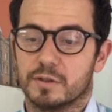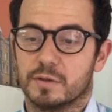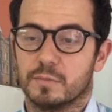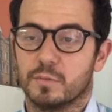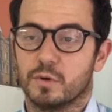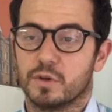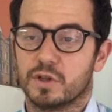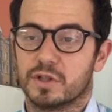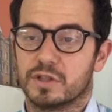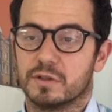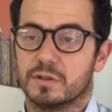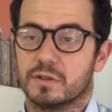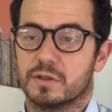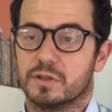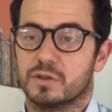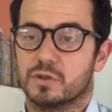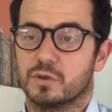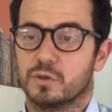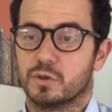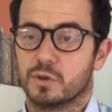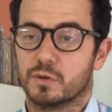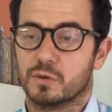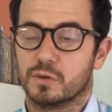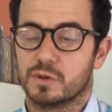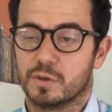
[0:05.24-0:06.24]
emotional and
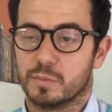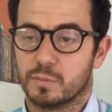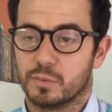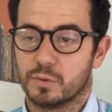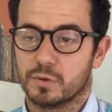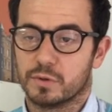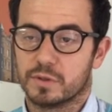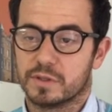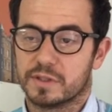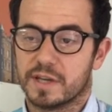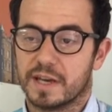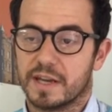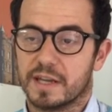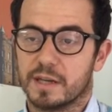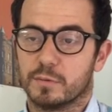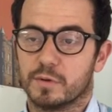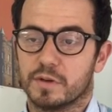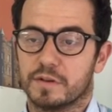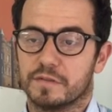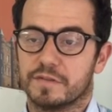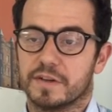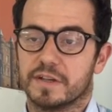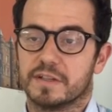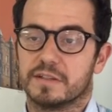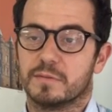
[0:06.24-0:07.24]
social support to anyone
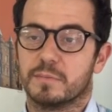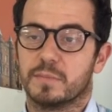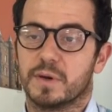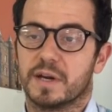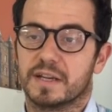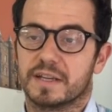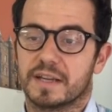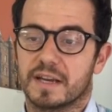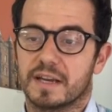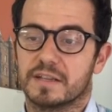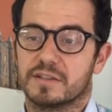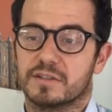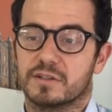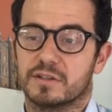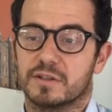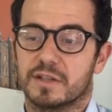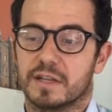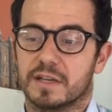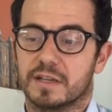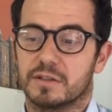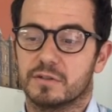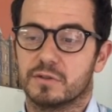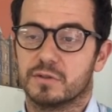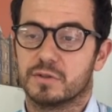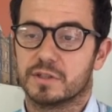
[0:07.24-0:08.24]
affected by a cancer
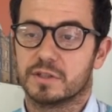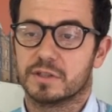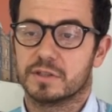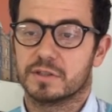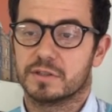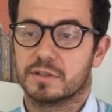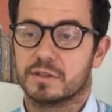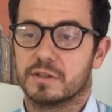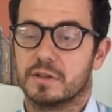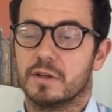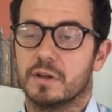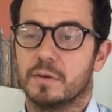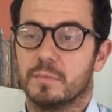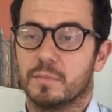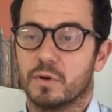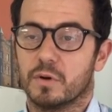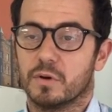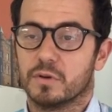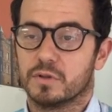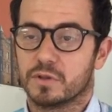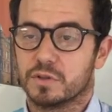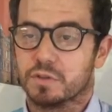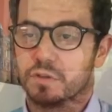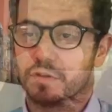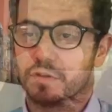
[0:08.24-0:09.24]
diagnosis, but also their